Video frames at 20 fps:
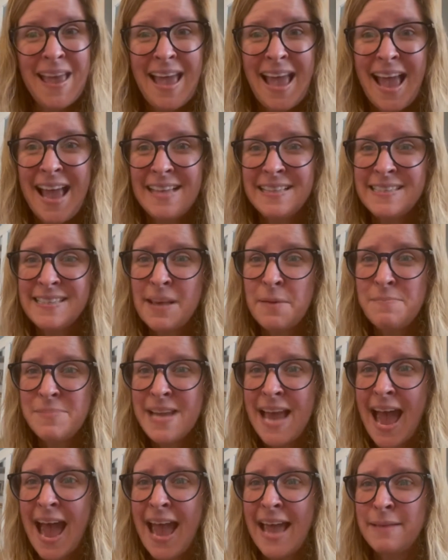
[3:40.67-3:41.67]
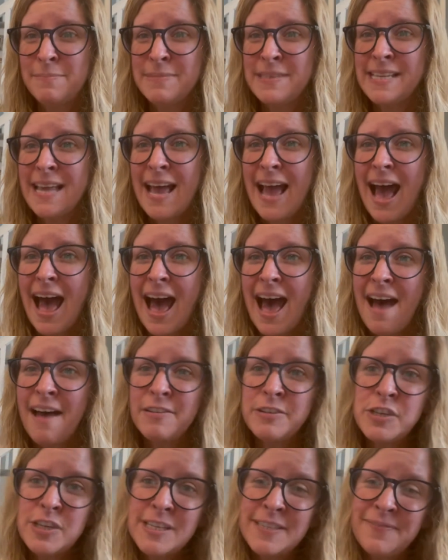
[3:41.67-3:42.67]
And sometimes
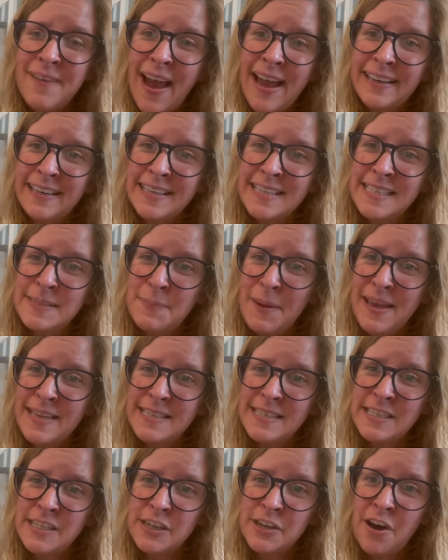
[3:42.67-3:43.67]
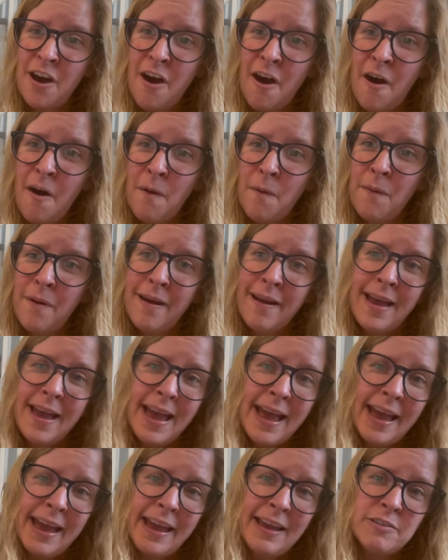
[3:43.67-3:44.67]
I'll just find a space to go
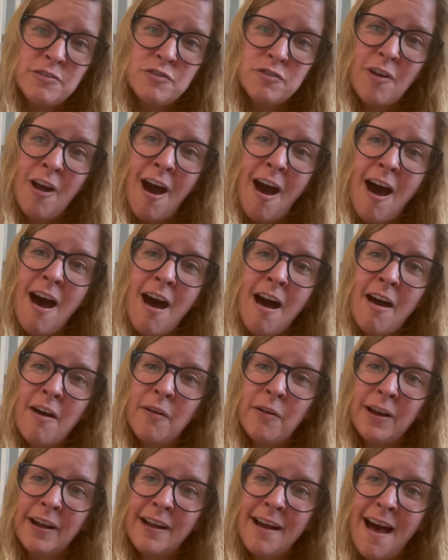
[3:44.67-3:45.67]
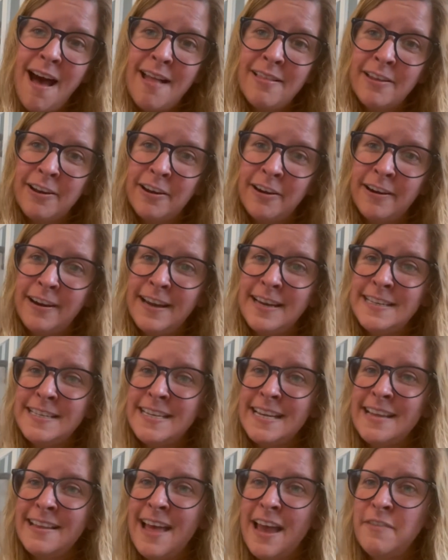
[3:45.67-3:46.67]
and draw or color
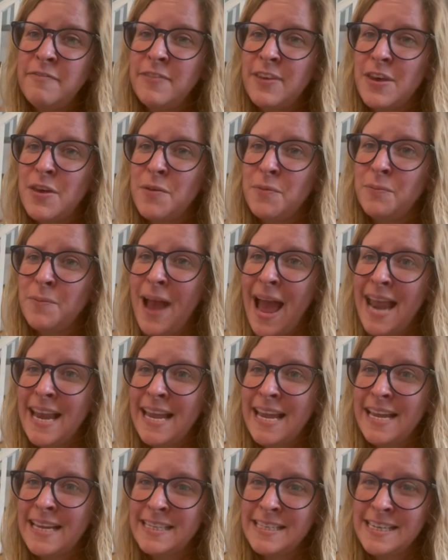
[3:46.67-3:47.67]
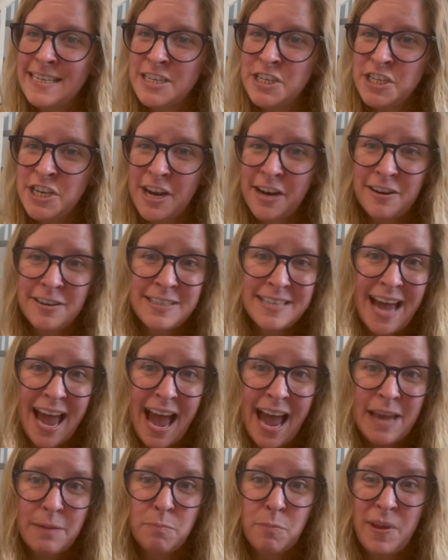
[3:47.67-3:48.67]
until I feel ready to share
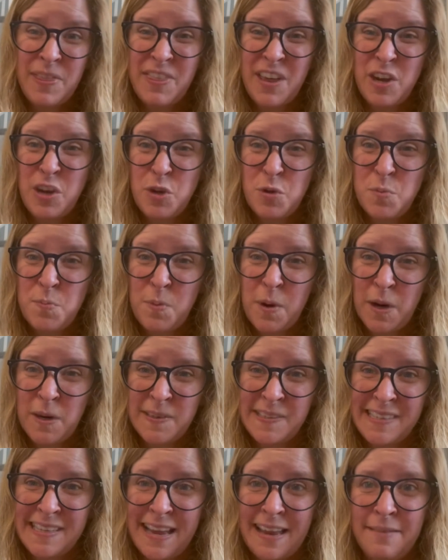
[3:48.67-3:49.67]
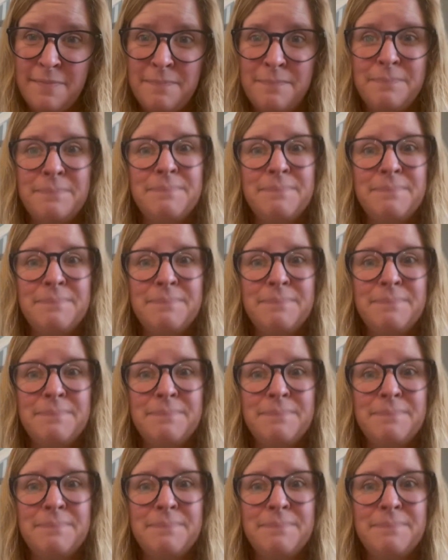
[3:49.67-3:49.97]
time with a new person.